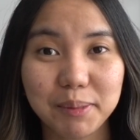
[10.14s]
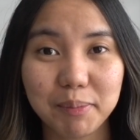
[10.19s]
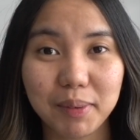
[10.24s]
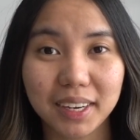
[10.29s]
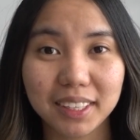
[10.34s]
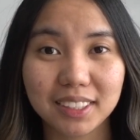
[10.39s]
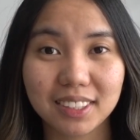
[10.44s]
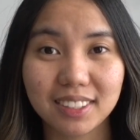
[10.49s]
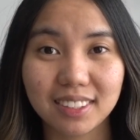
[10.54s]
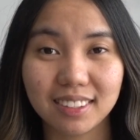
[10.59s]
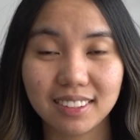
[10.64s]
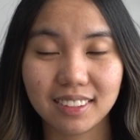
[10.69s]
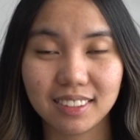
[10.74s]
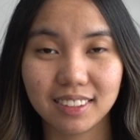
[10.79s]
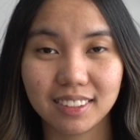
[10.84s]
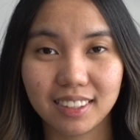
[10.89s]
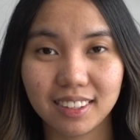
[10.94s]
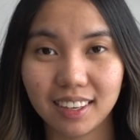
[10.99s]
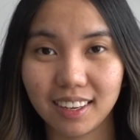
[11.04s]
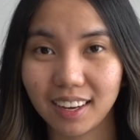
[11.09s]

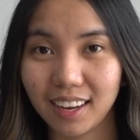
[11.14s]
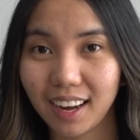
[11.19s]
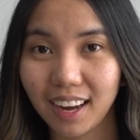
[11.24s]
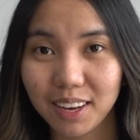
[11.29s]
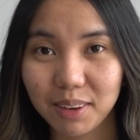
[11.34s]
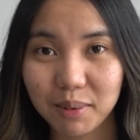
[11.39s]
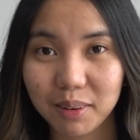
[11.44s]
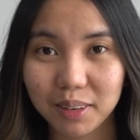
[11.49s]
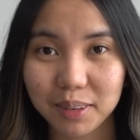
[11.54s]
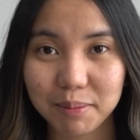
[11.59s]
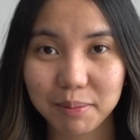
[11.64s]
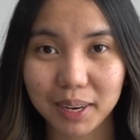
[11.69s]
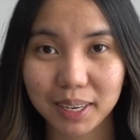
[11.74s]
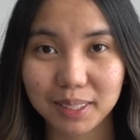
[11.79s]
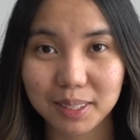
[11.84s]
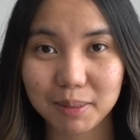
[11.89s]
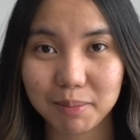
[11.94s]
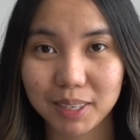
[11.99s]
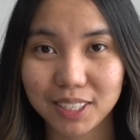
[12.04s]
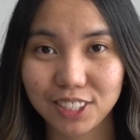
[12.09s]
welcome
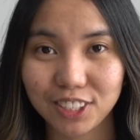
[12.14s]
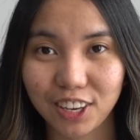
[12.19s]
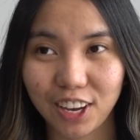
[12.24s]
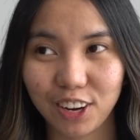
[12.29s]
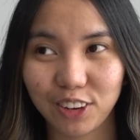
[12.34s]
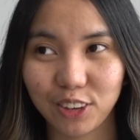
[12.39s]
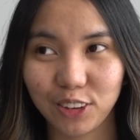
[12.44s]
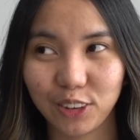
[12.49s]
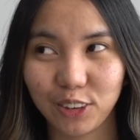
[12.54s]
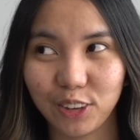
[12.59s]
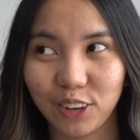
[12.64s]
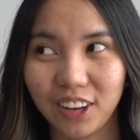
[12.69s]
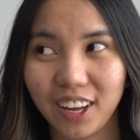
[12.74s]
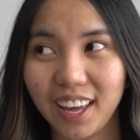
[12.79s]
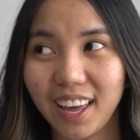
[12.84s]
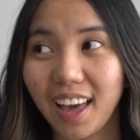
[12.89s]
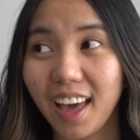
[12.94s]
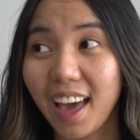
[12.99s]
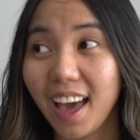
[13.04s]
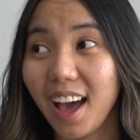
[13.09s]
back to my channel.
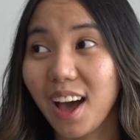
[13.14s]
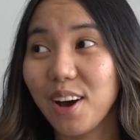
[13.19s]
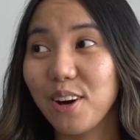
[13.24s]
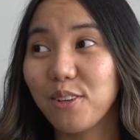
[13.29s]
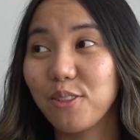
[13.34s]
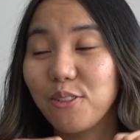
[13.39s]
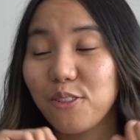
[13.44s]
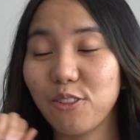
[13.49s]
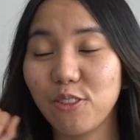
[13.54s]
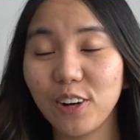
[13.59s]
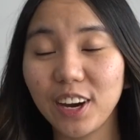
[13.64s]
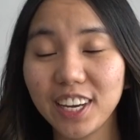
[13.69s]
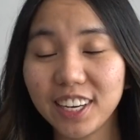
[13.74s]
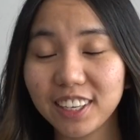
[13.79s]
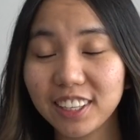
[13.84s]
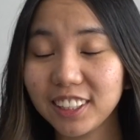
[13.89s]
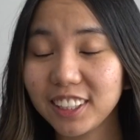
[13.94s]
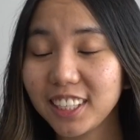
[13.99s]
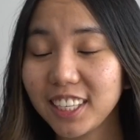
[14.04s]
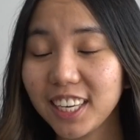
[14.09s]

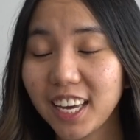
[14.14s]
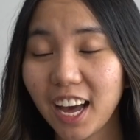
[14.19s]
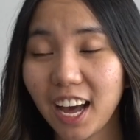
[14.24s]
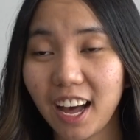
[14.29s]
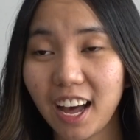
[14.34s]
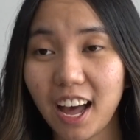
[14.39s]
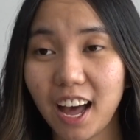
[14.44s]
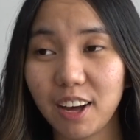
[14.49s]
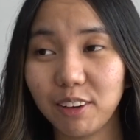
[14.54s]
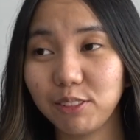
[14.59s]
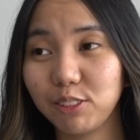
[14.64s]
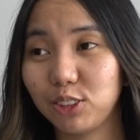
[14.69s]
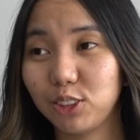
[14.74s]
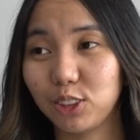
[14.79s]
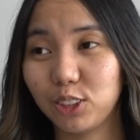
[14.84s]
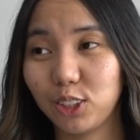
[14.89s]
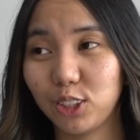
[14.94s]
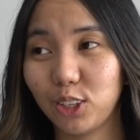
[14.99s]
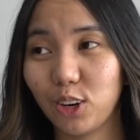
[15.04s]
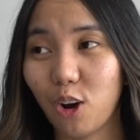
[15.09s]
Finally,
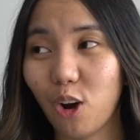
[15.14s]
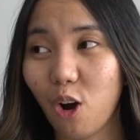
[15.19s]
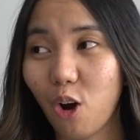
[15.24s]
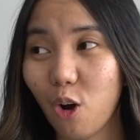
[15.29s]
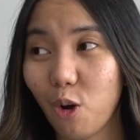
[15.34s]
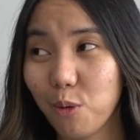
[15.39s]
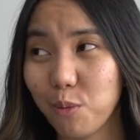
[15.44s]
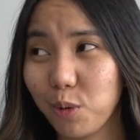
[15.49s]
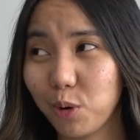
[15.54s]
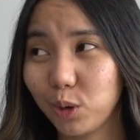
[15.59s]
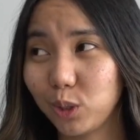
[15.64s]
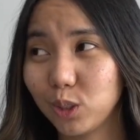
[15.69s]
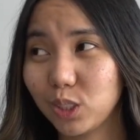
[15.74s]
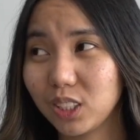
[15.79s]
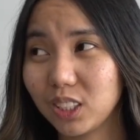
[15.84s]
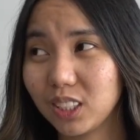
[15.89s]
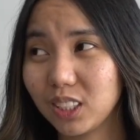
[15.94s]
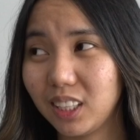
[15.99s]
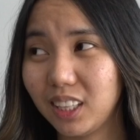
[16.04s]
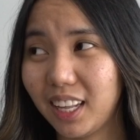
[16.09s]
after
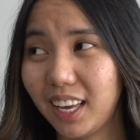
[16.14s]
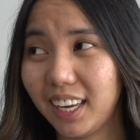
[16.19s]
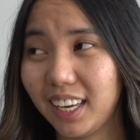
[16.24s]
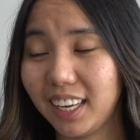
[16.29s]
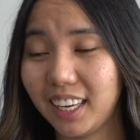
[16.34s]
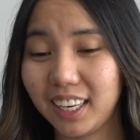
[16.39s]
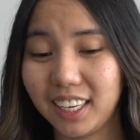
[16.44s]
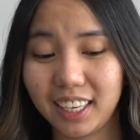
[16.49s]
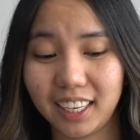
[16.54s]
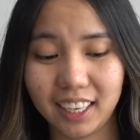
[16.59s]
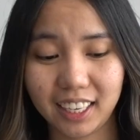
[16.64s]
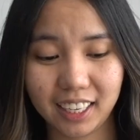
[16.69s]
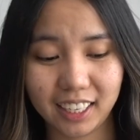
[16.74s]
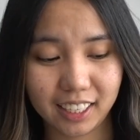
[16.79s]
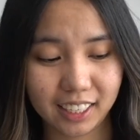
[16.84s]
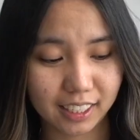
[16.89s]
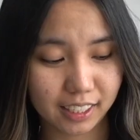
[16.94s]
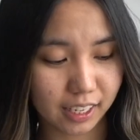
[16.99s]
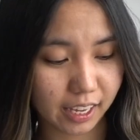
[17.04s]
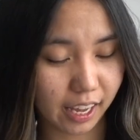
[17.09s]
almost like,
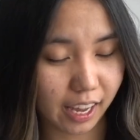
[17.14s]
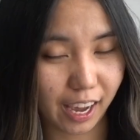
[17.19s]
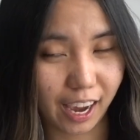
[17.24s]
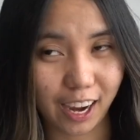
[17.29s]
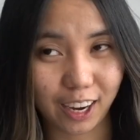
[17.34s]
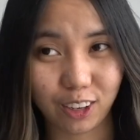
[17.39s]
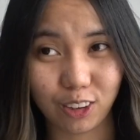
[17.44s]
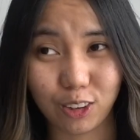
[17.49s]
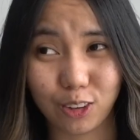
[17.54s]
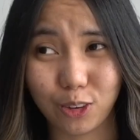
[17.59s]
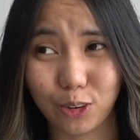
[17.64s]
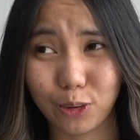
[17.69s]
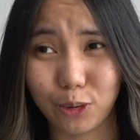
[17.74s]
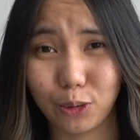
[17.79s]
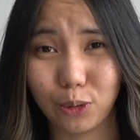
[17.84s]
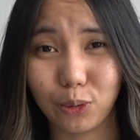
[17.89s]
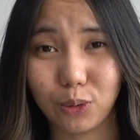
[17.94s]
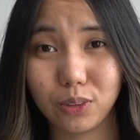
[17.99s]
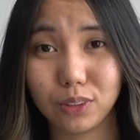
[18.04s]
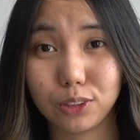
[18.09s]
I don't
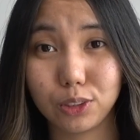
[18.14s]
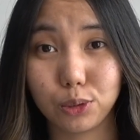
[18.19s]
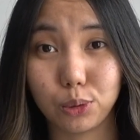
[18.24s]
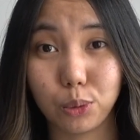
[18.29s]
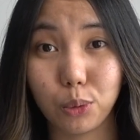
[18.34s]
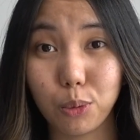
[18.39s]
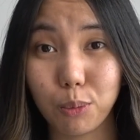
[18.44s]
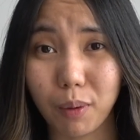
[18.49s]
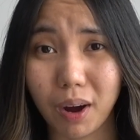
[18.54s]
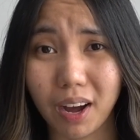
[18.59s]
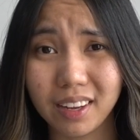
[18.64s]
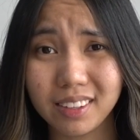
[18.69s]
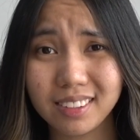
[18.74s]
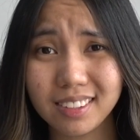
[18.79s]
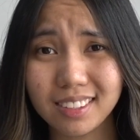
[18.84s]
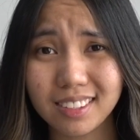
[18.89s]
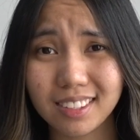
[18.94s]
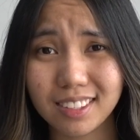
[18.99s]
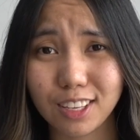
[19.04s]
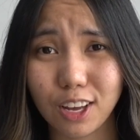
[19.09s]
know, 2
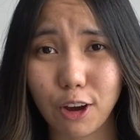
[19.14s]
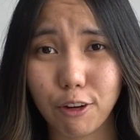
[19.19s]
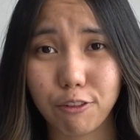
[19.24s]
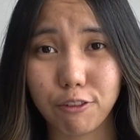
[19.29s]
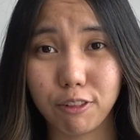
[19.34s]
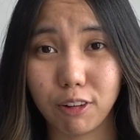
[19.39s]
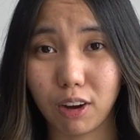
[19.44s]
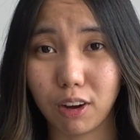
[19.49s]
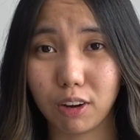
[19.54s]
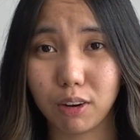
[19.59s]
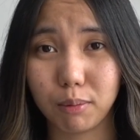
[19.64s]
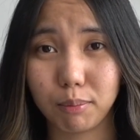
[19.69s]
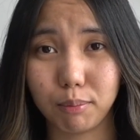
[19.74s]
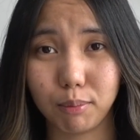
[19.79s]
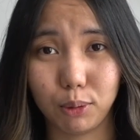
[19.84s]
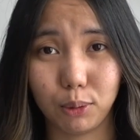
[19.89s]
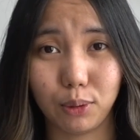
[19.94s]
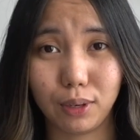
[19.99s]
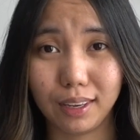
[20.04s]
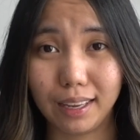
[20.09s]
months of not
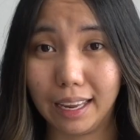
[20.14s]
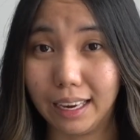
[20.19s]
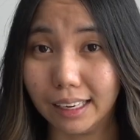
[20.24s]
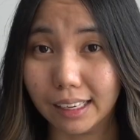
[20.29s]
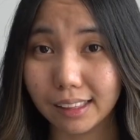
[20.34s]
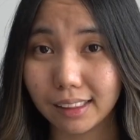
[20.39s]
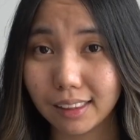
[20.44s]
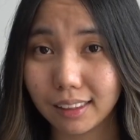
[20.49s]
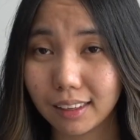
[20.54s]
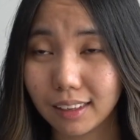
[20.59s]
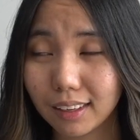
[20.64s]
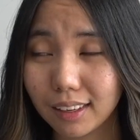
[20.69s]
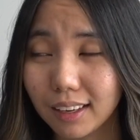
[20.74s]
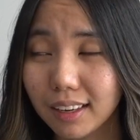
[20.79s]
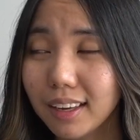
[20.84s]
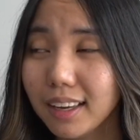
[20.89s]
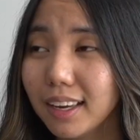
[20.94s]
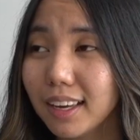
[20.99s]
uploading anything,